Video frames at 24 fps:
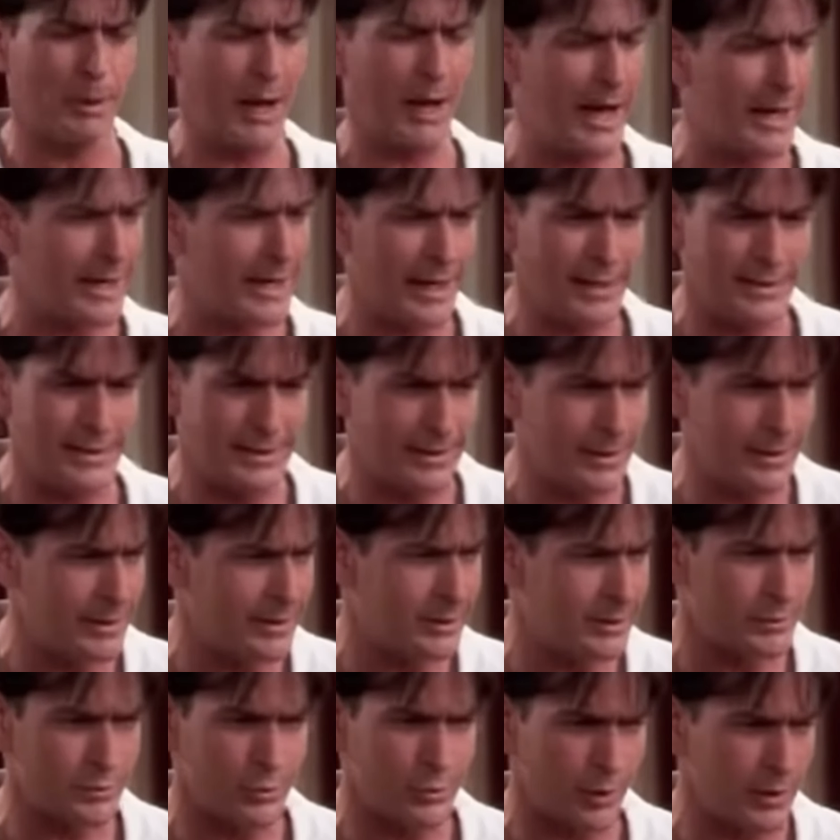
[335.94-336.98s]
Bad
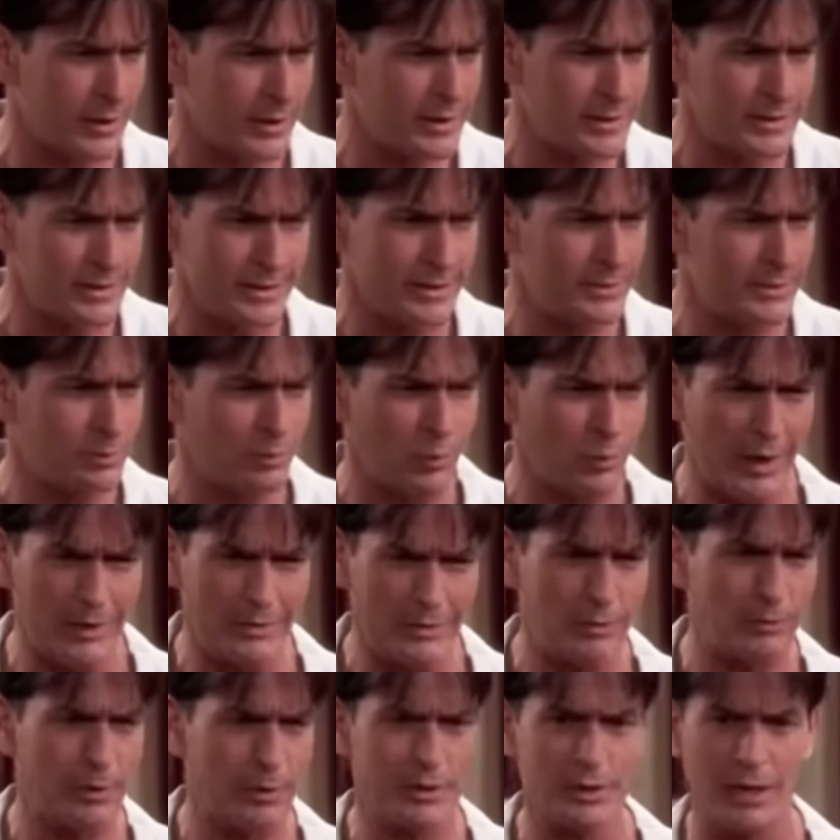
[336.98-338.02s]
idea. Your toilet sees
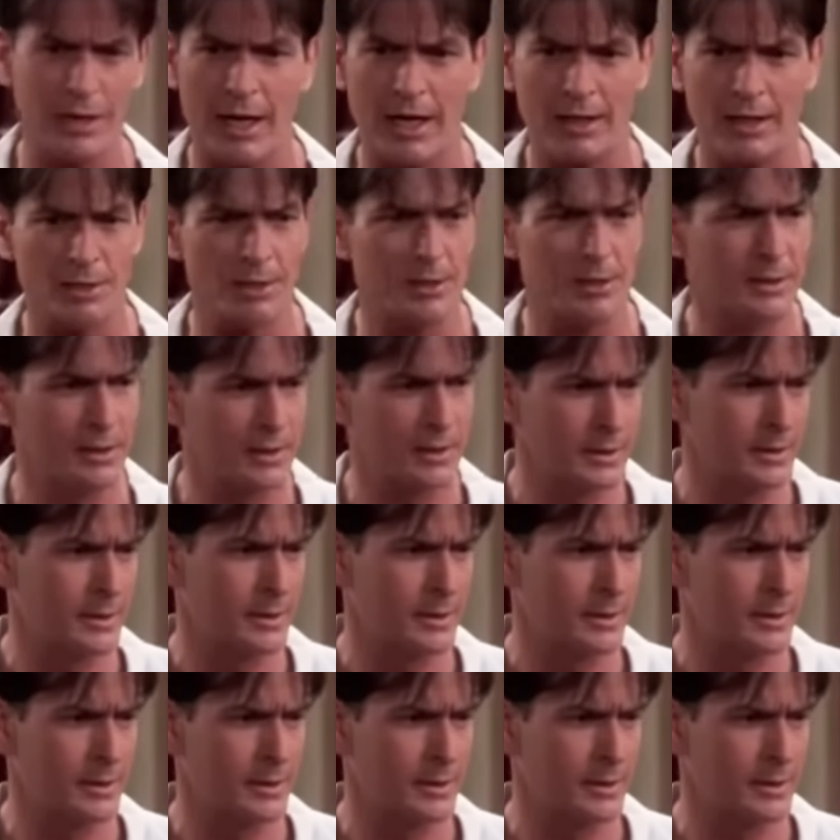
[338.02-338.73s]
way too much action.